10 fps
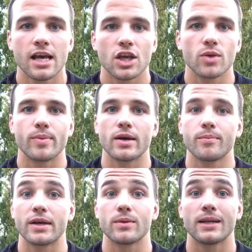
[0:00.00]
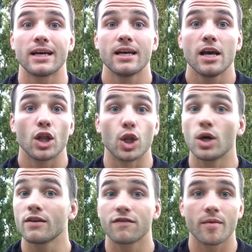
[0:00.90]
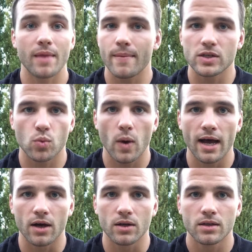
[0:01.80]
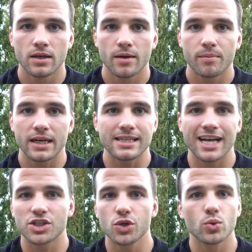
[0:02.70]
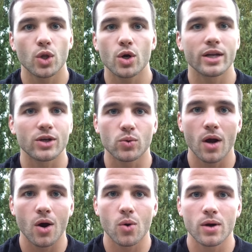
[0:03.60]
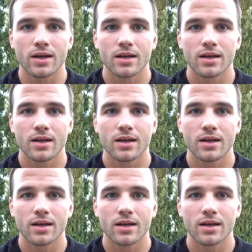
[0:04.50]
You be able to learn from them as well. Because as you learn and grow,